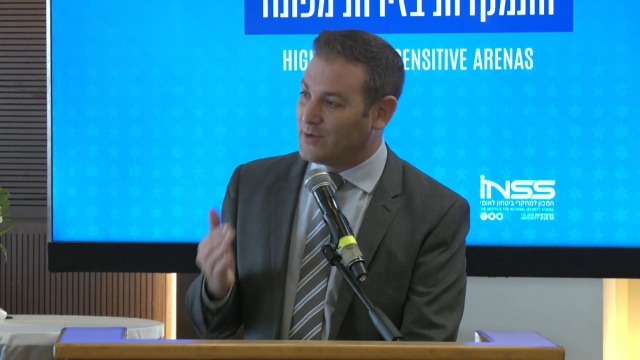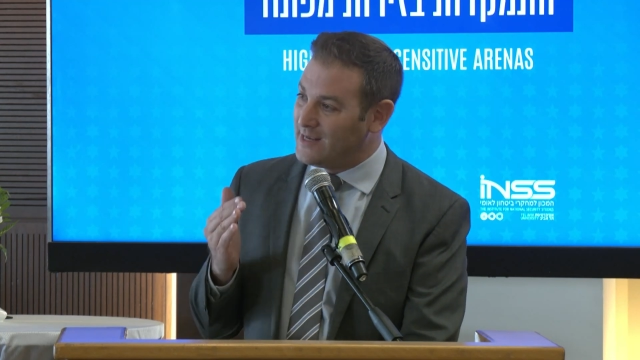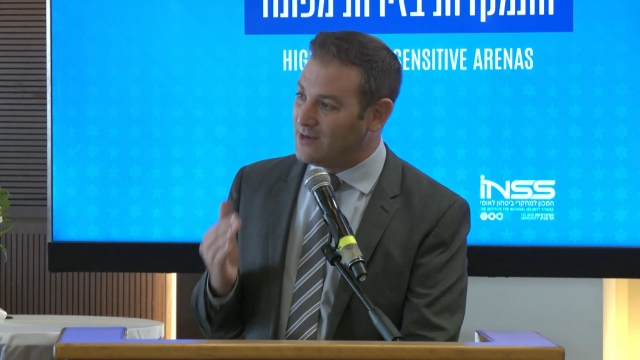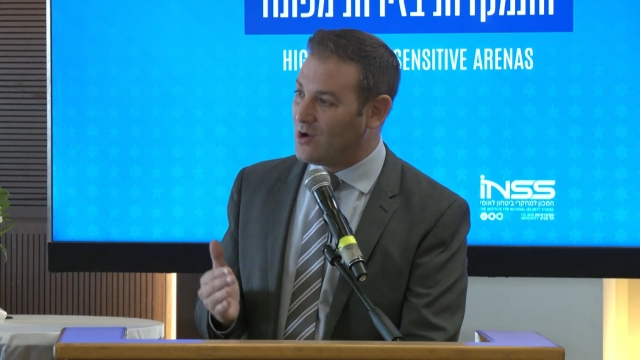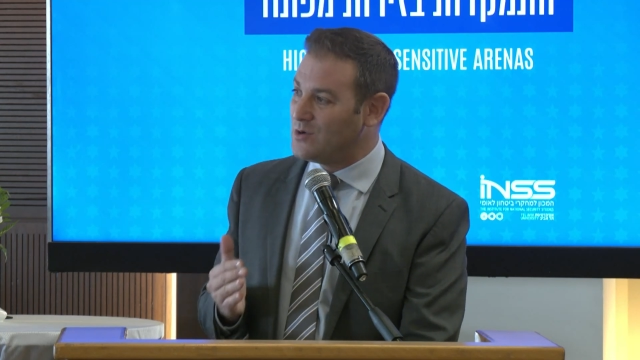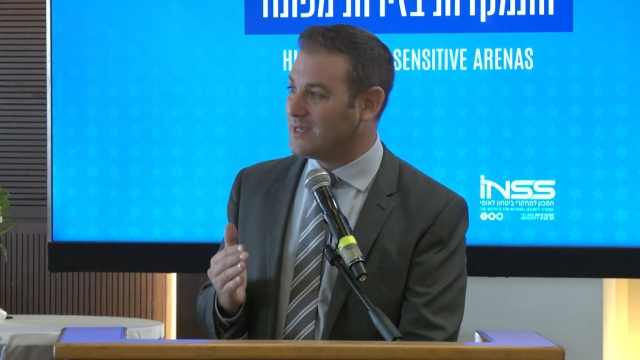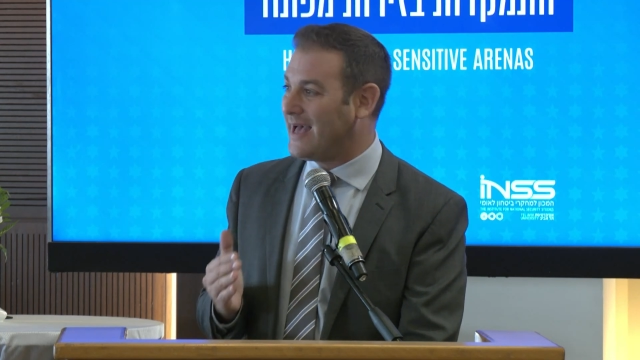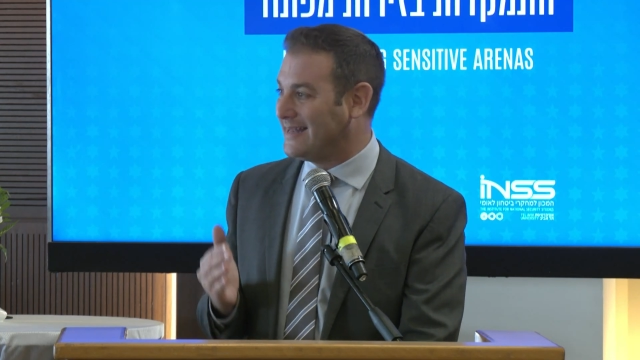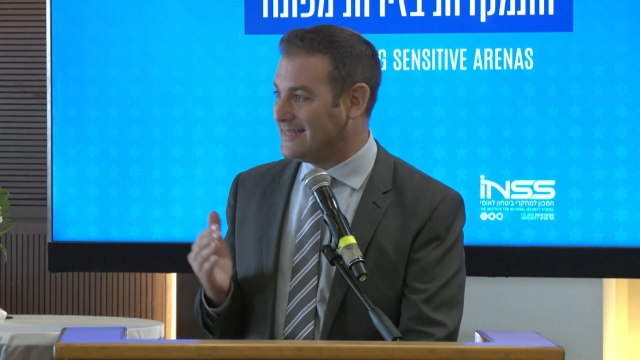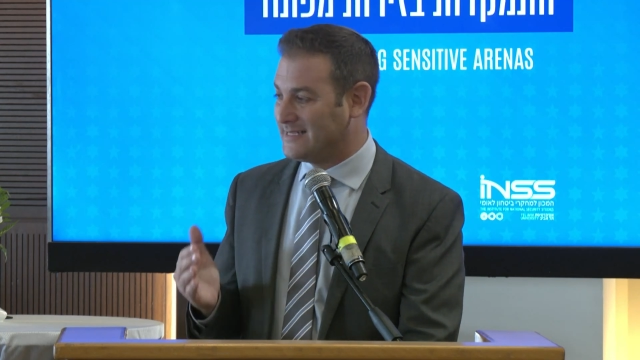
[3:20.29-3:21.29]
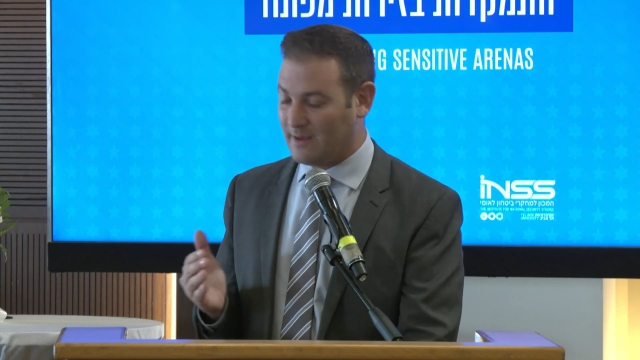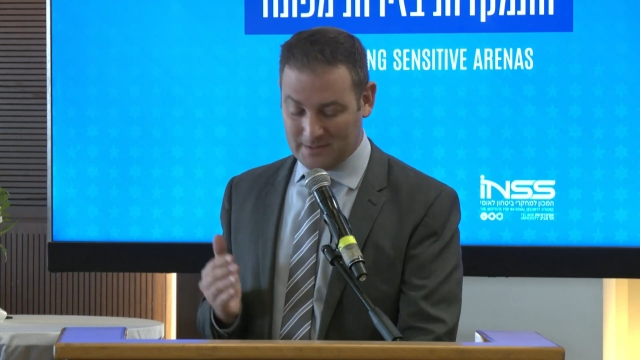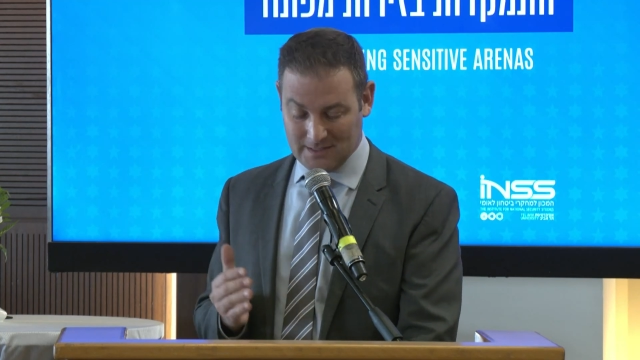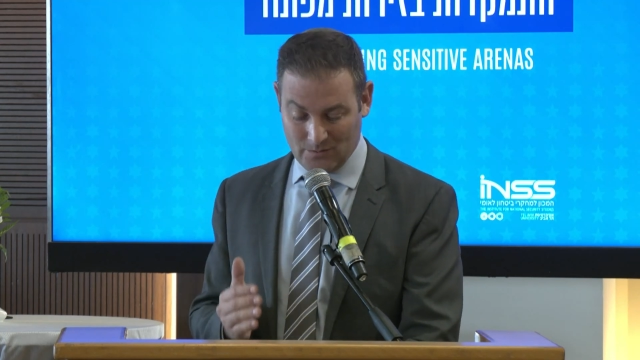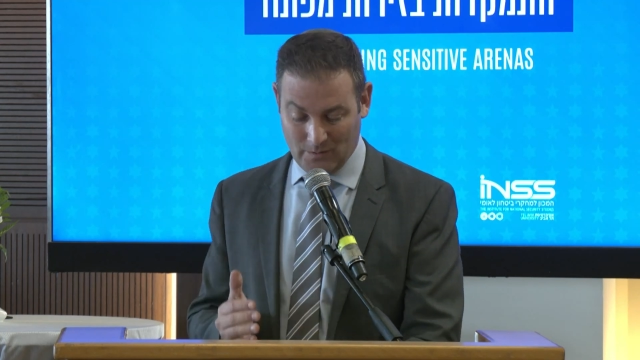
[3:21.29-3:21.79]
So he knows
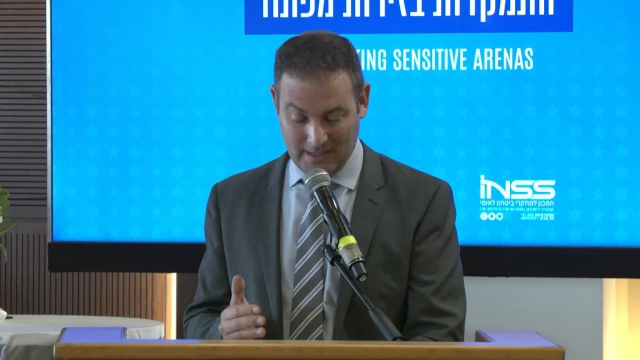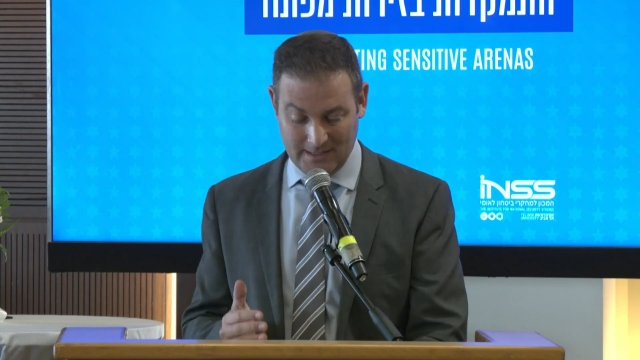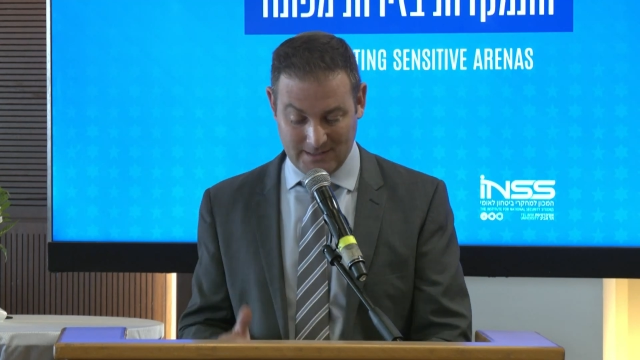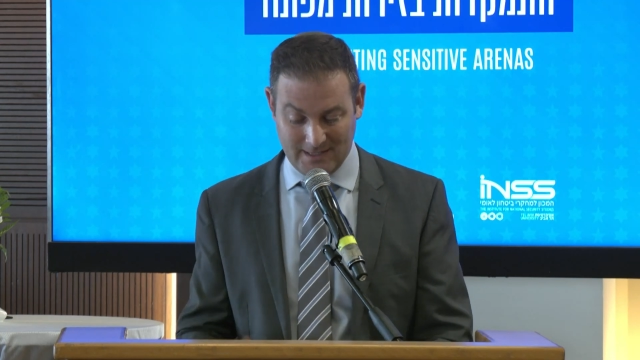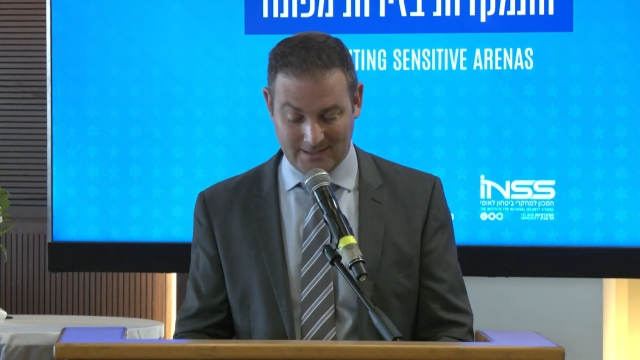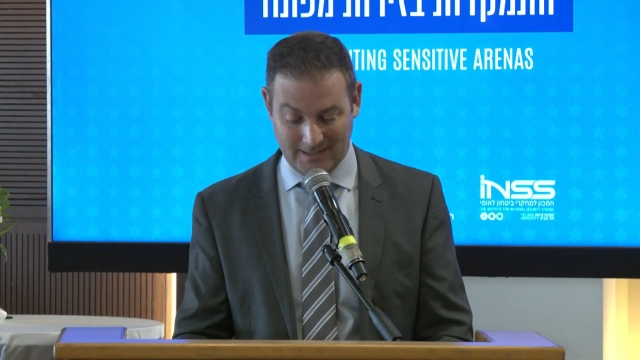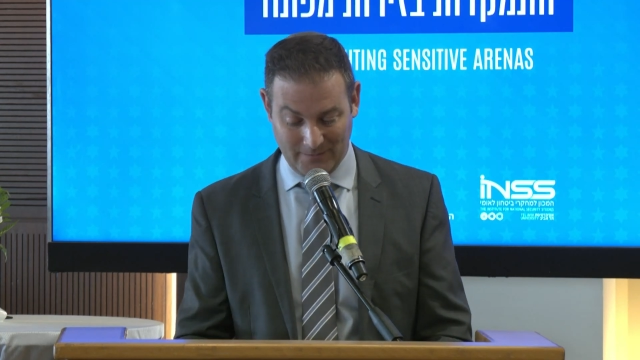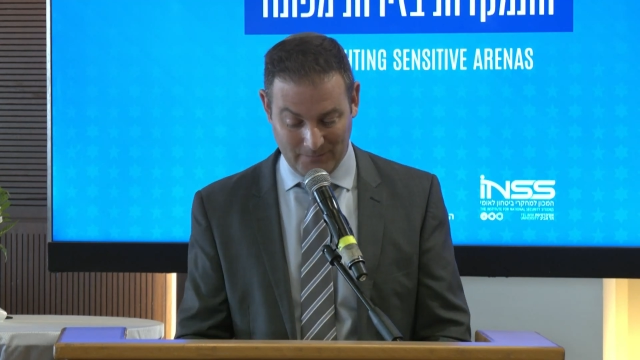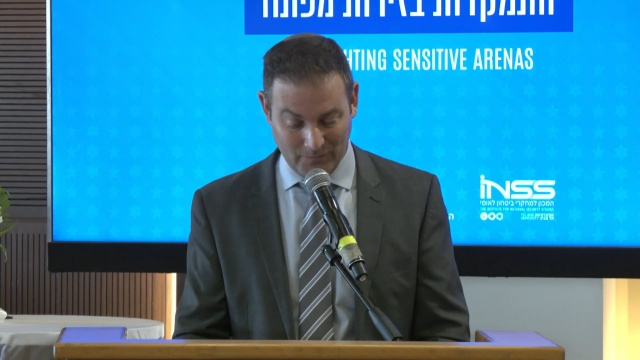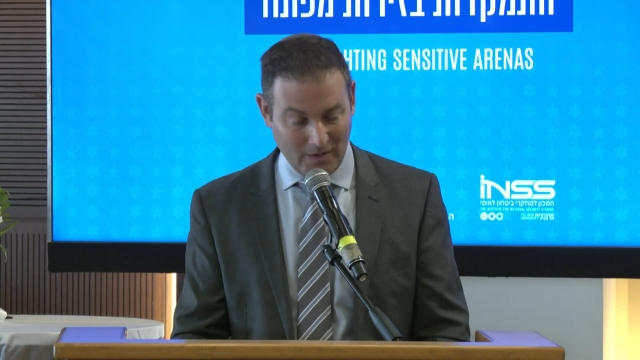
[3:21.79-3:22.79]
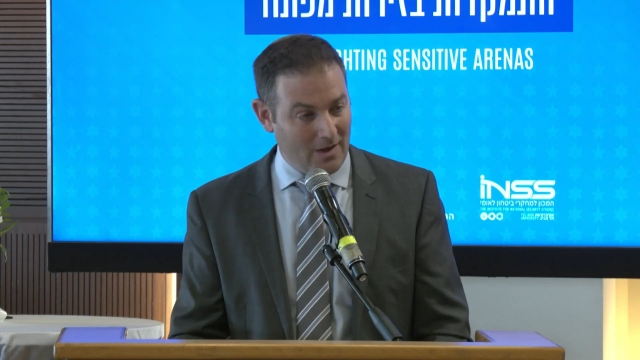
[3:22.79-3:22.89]
anti-Semitism when he sees it.